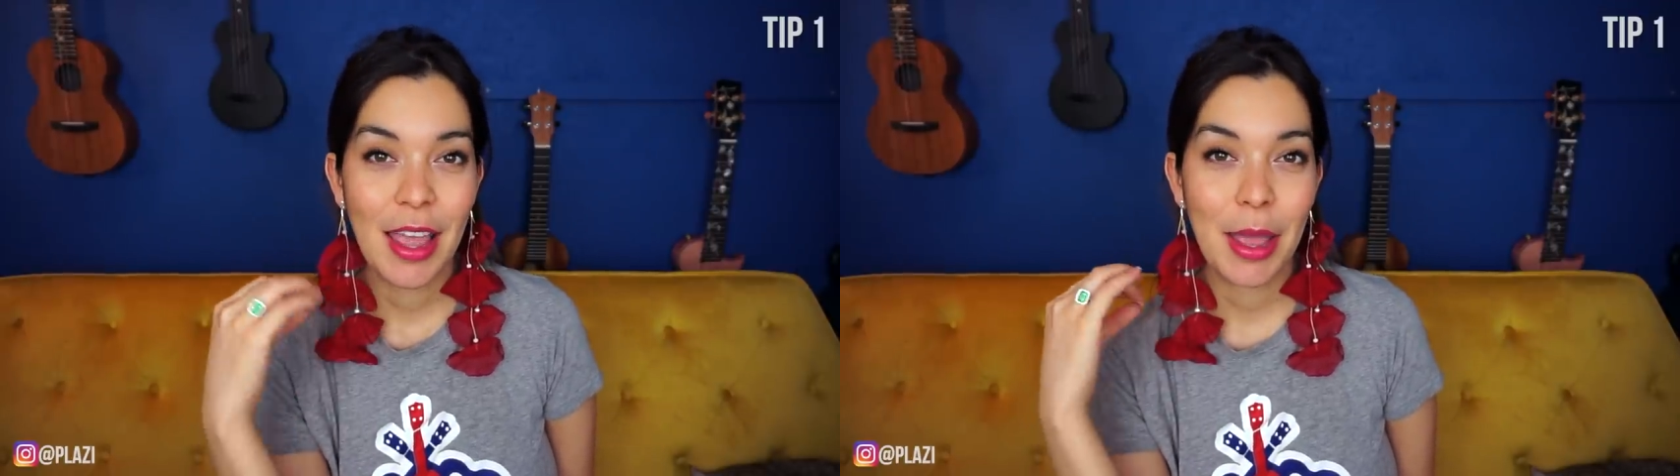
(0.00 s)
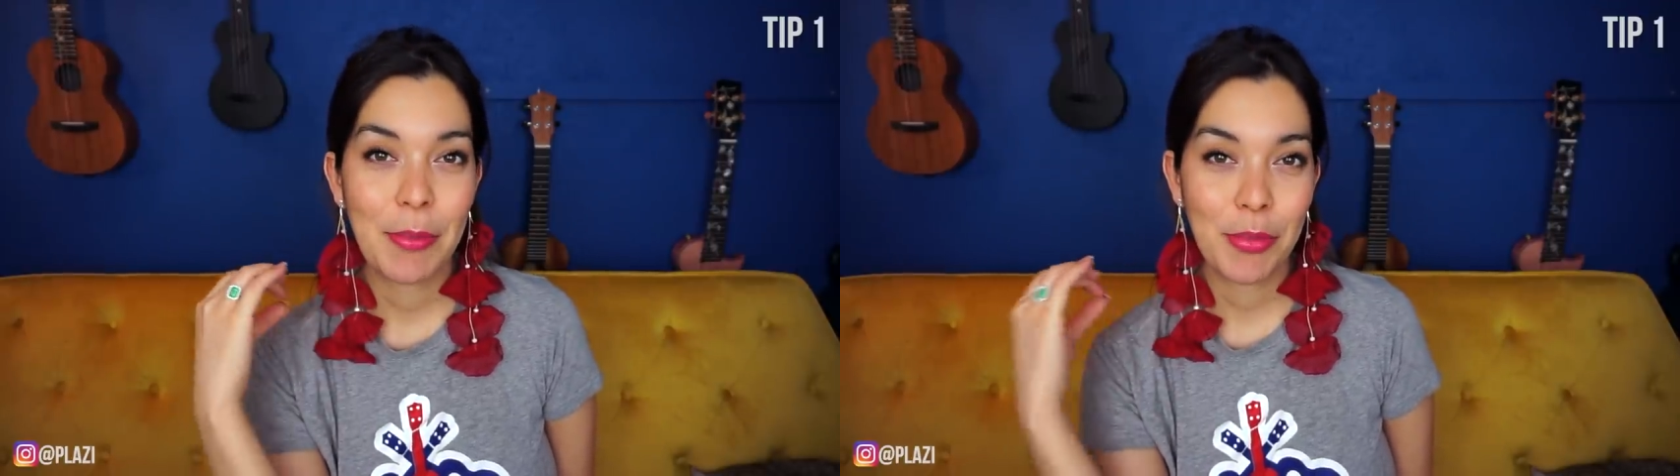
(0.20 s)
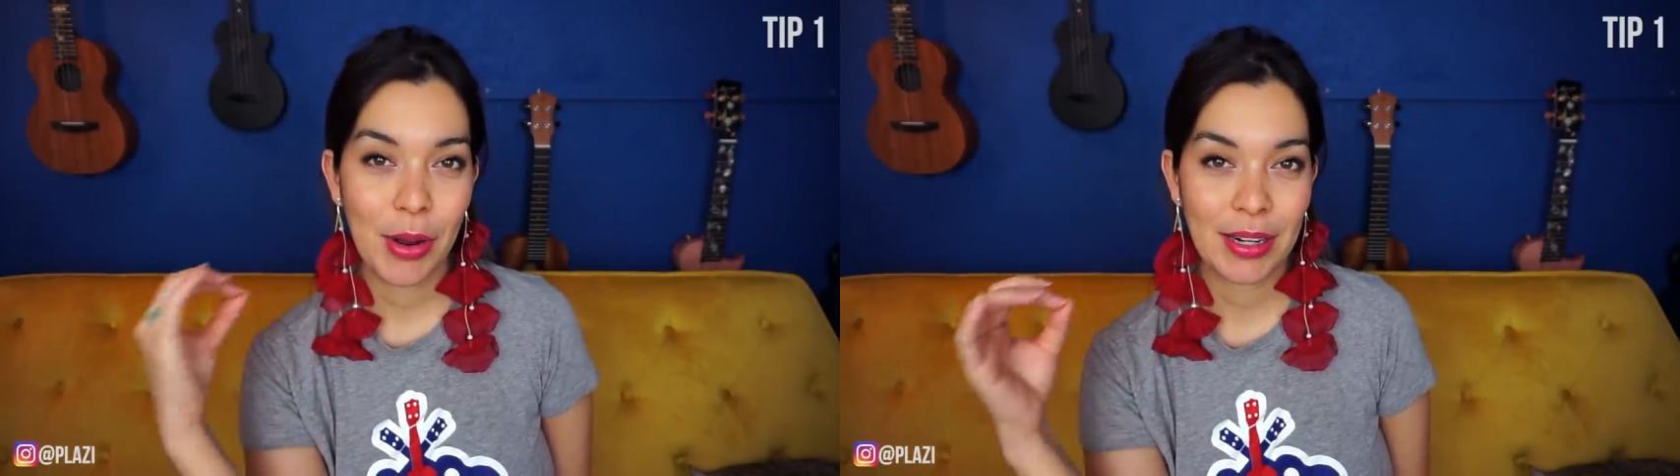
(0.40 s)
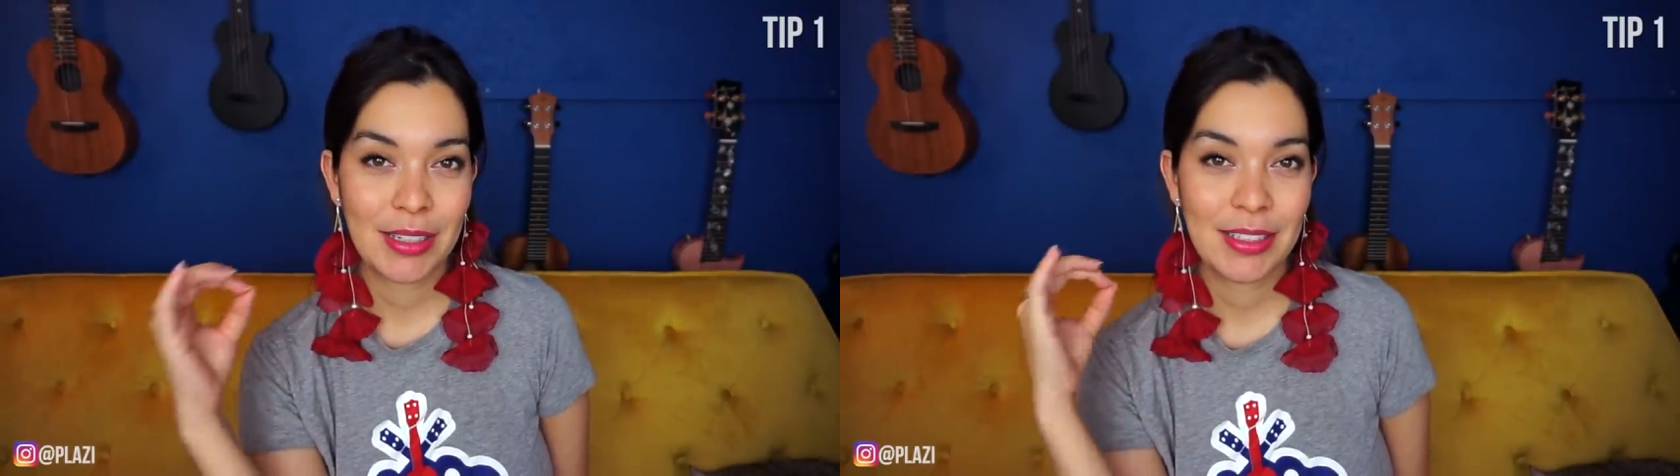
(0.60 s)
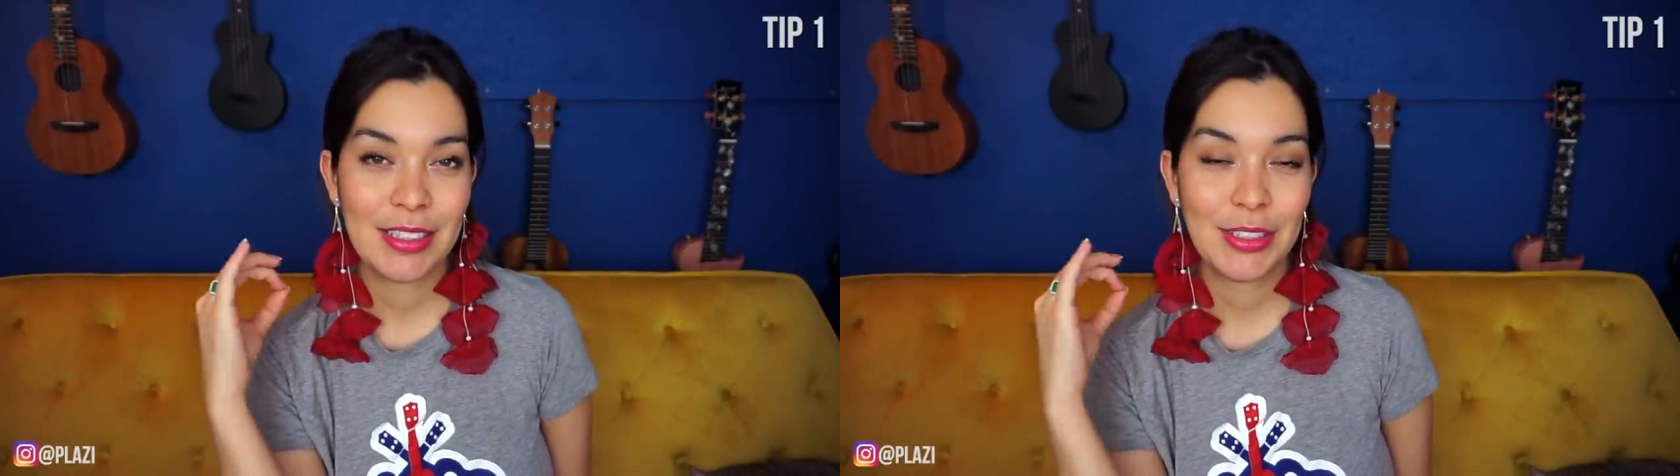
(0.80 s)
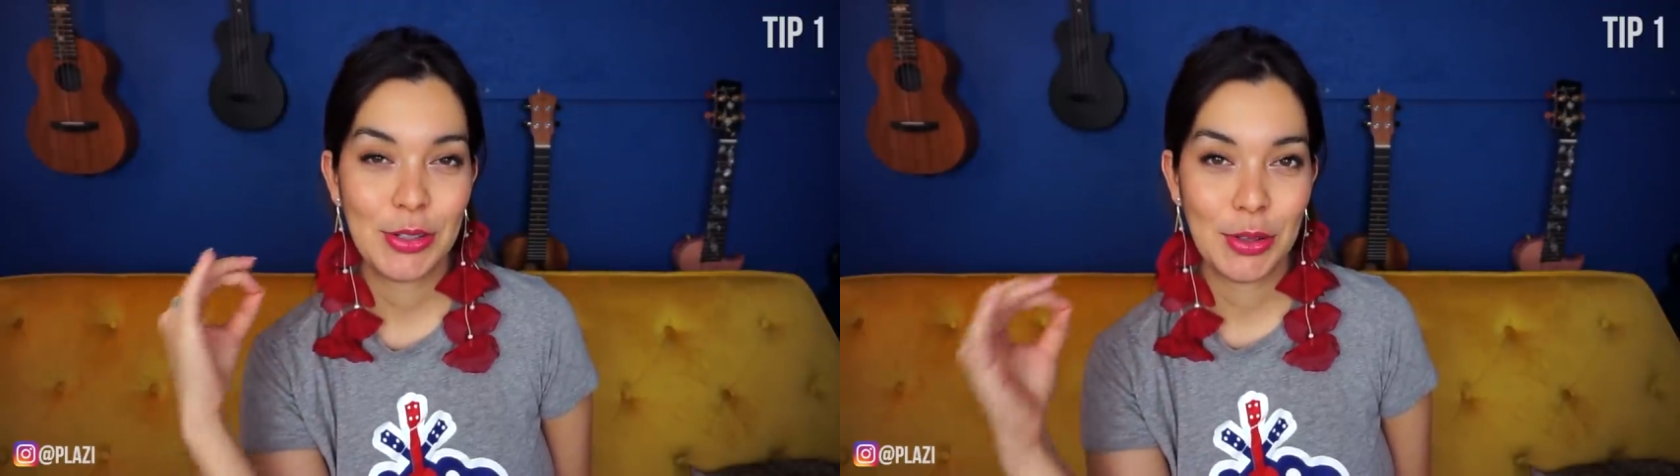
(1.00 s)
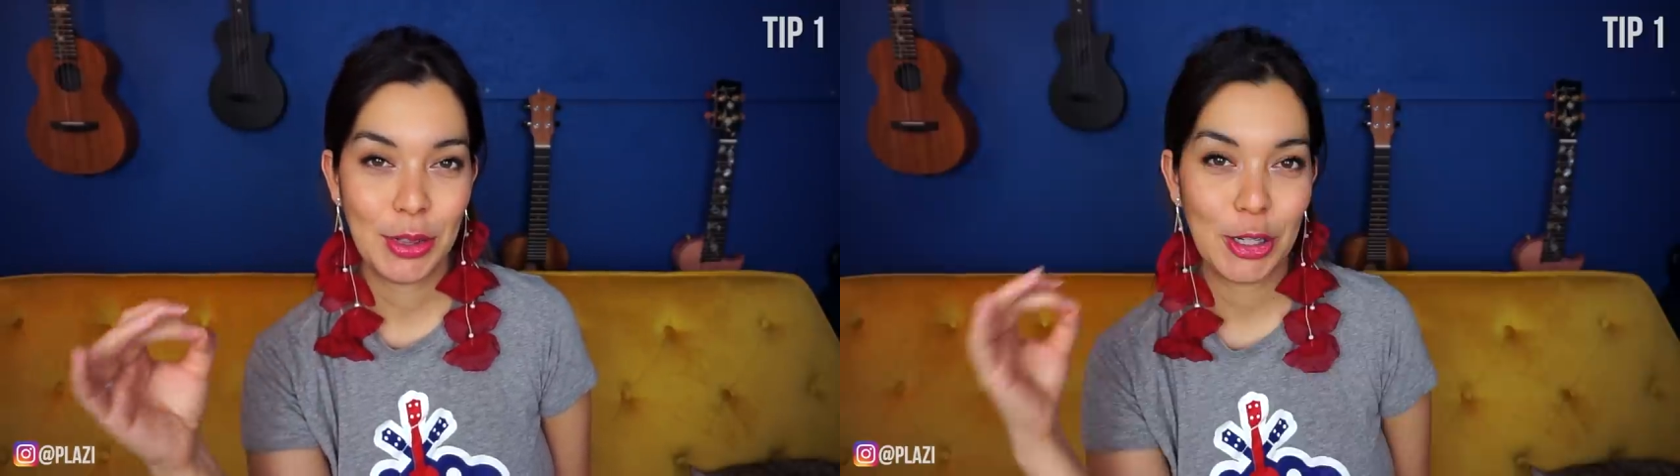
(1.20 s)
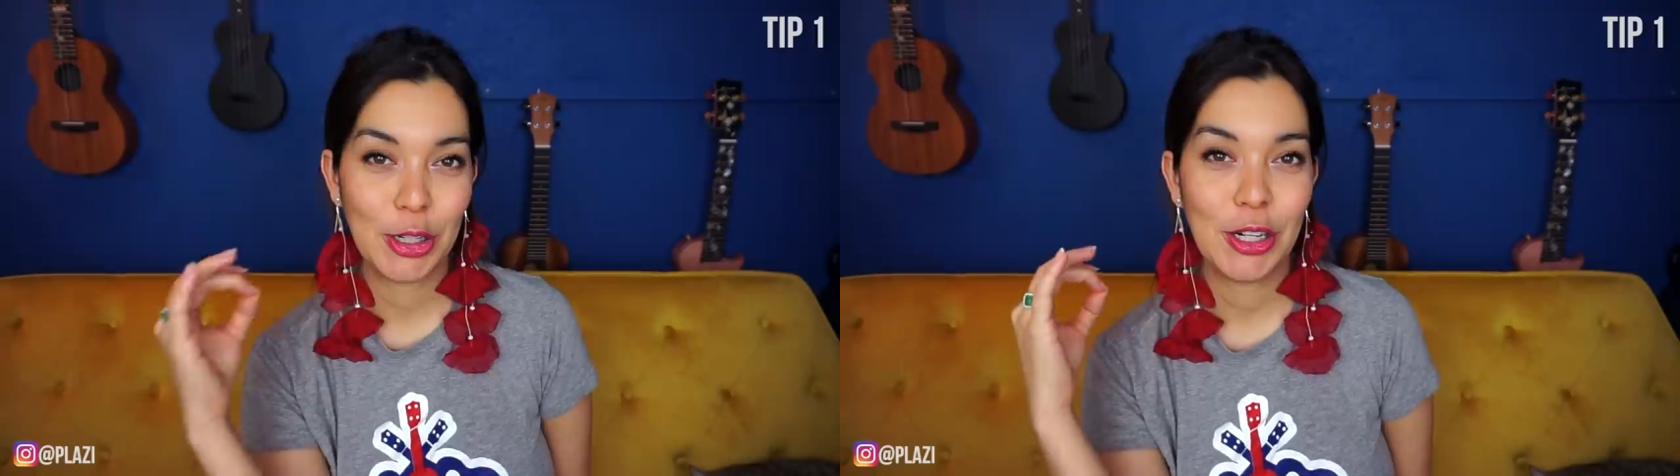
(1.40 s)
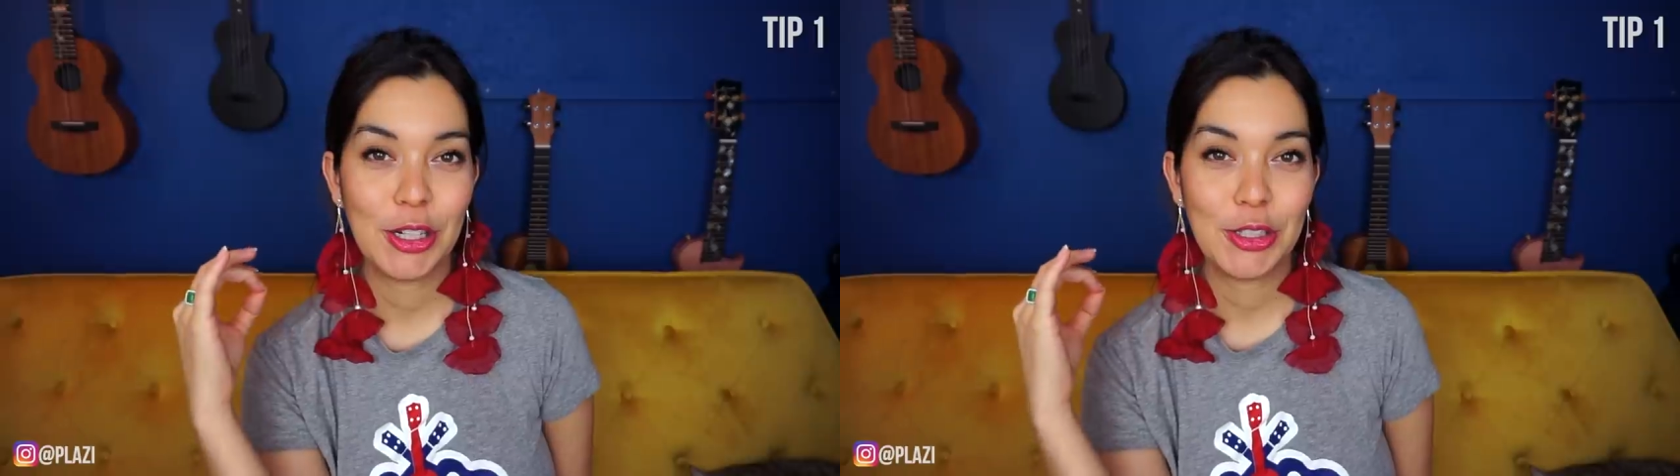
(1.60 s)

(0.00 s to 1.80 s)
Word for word: and practicing to learn